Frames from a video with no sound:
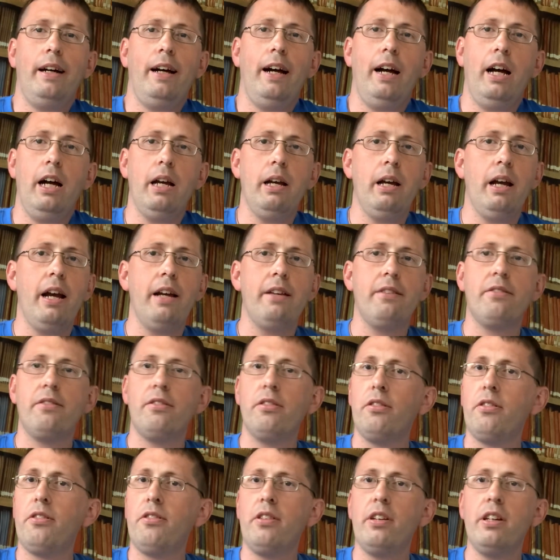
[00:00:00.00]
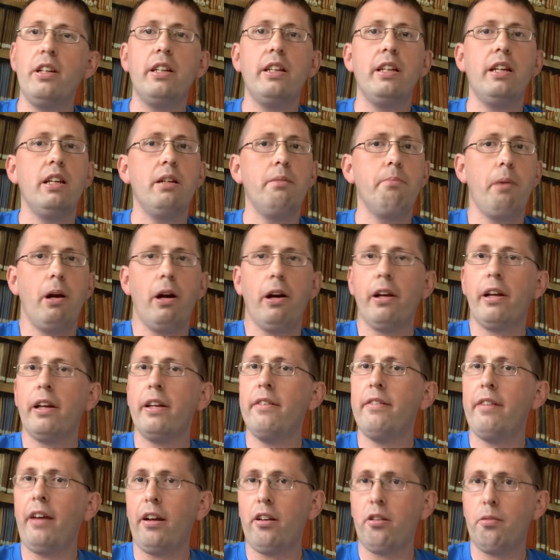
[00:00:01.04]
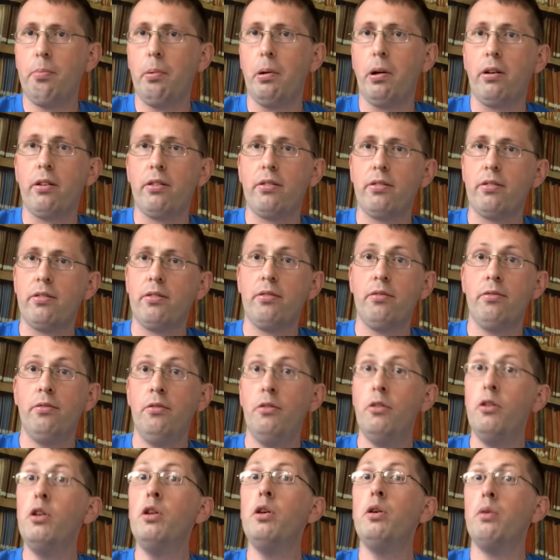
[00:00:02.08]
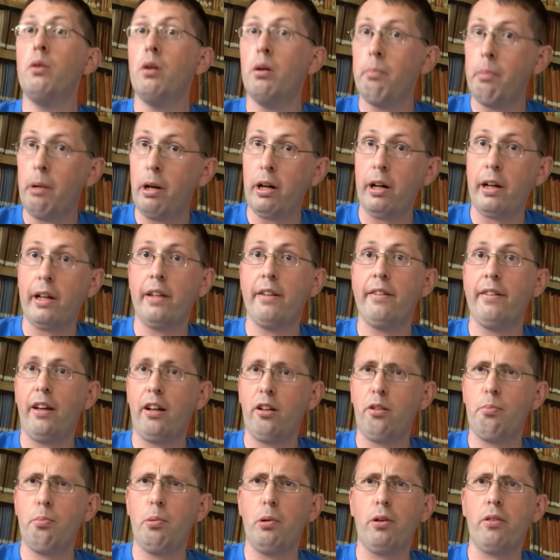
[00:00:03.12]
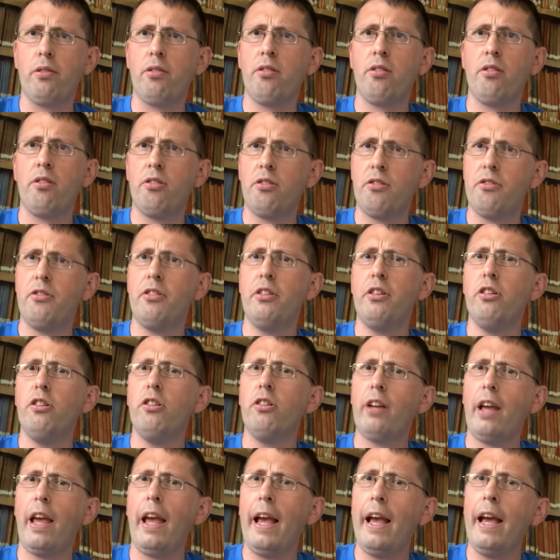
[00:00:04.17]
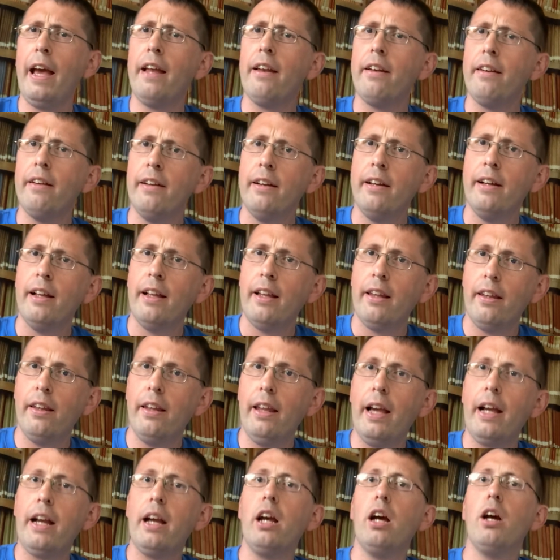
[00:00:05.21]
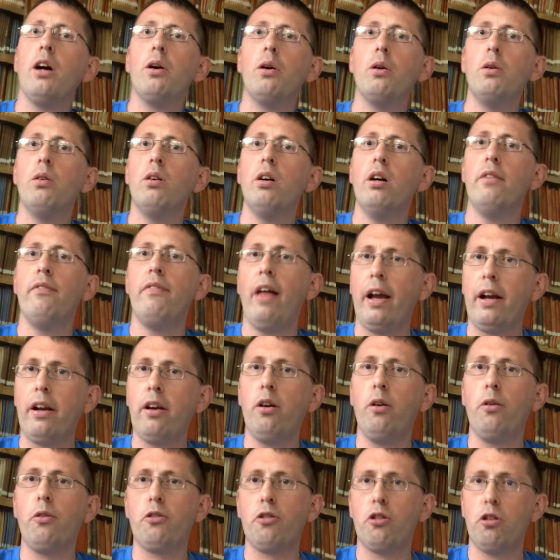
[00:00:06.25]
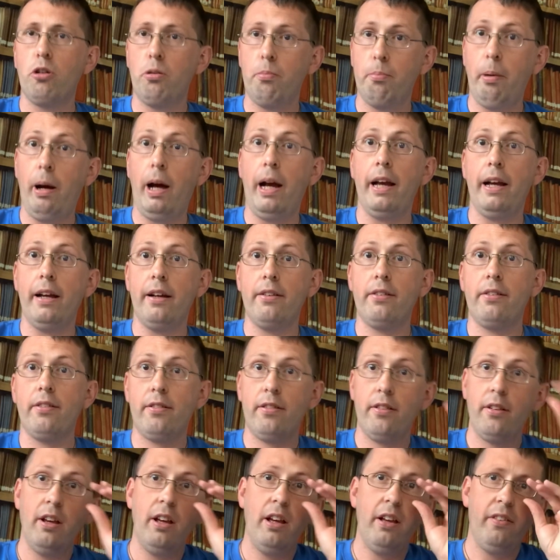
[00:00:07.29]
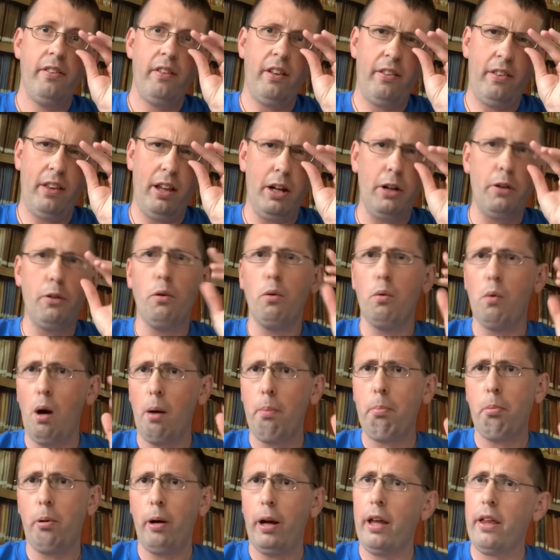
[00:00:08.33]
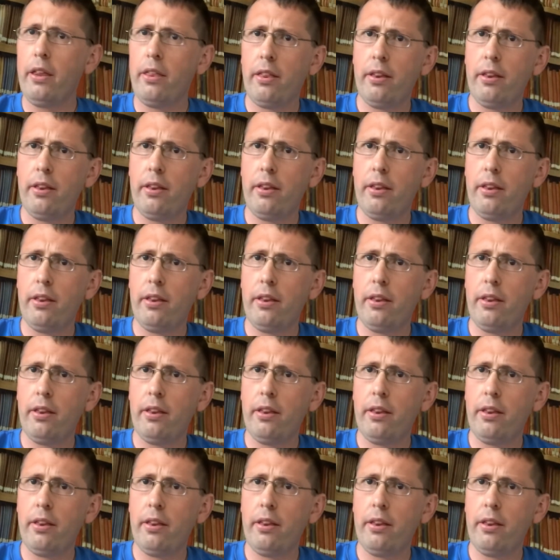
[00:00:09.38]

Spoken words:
I still see it in American textbooks. New American textbooks still can't let go of that cultural bias that they grew up with